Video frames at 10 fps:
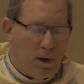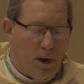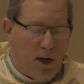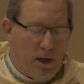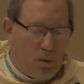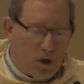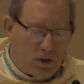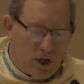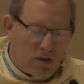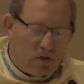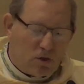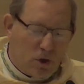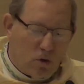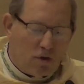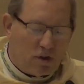And he wants us to
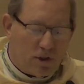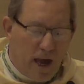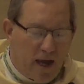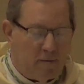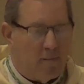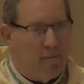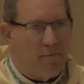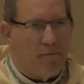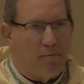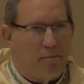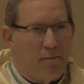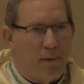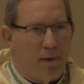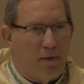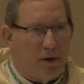know the same,
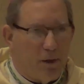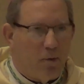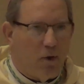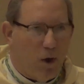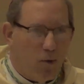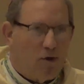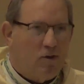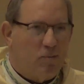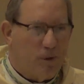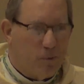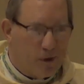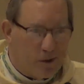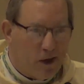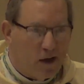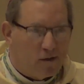that he will always be
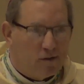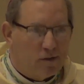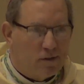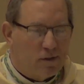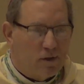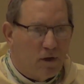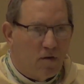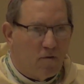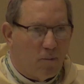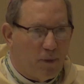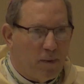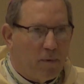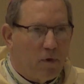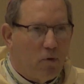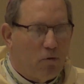with us for
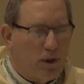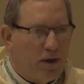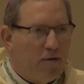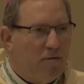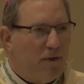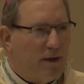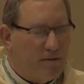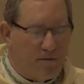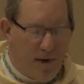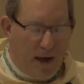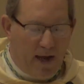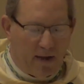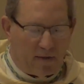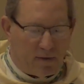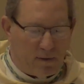people who live in
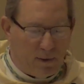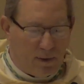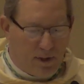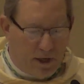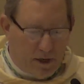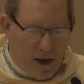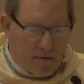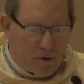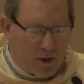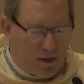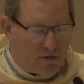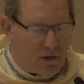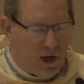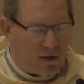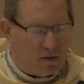faith, that he never leaves
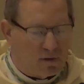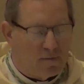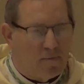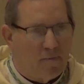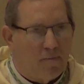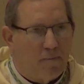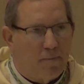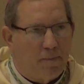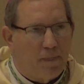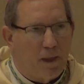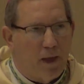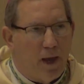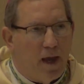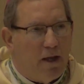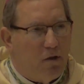us.
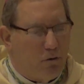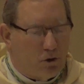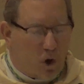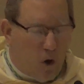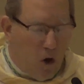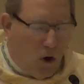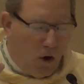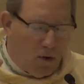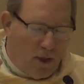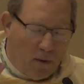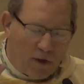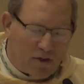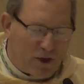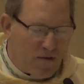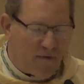And he knows all that we
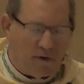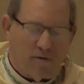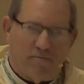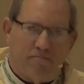suffer.